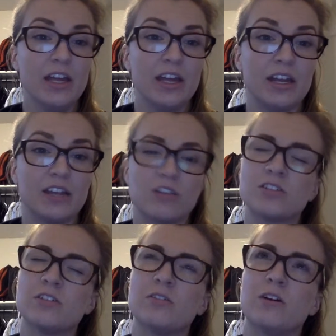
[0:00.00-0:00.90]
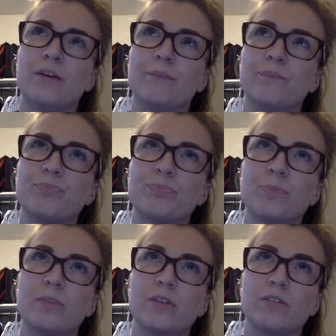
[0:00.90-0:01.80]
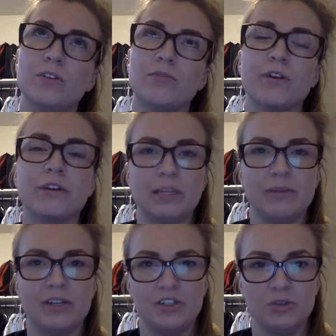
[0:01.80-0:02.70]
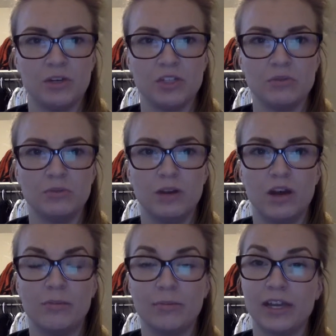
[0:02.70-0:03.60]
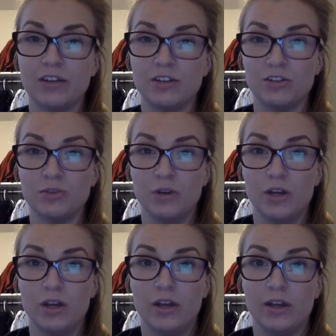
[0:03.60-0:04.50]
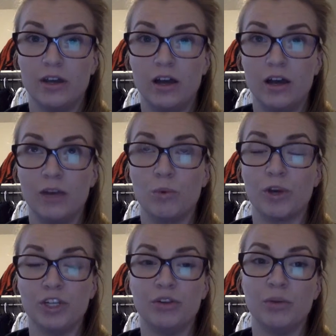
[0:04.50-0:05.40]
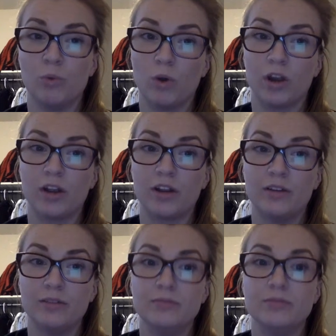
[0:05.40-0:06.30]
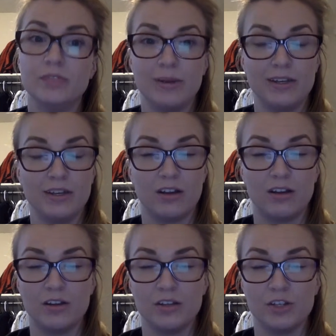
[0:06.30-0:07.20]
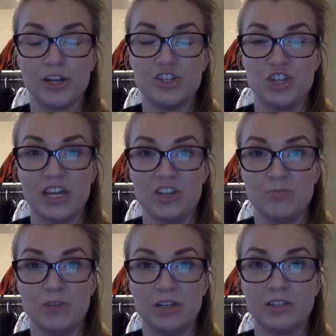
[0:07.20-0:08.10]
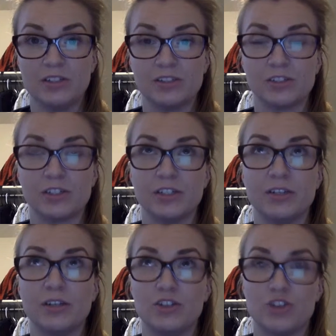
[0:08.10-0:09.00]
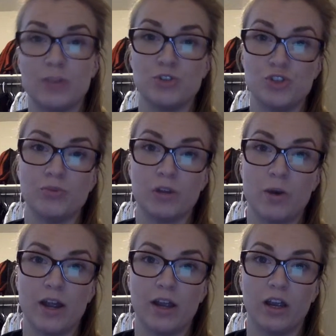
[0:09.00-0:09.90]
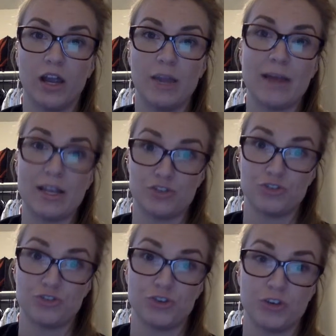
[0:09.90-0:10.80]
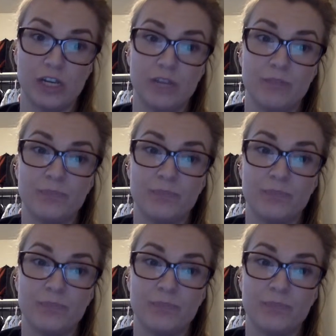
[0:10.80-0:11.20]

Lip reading: And it's also you're very limited to what you can do and where you can work depending on your education, because certain jobs do require a master's degree.